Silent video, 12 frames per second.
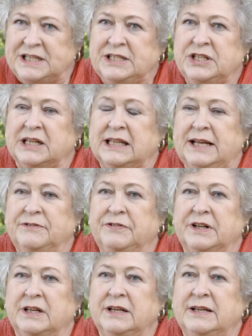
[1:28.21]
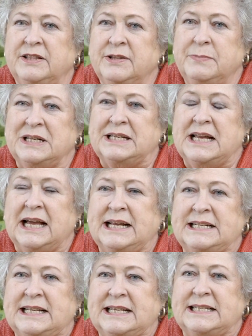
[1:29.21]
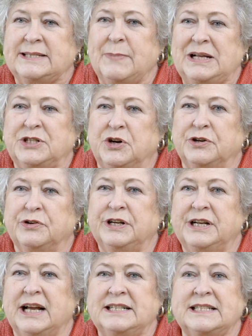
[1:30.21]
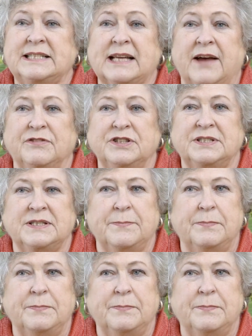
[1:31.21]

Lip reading: into Glenvilla in the mid-90s, my daughter and I discovered some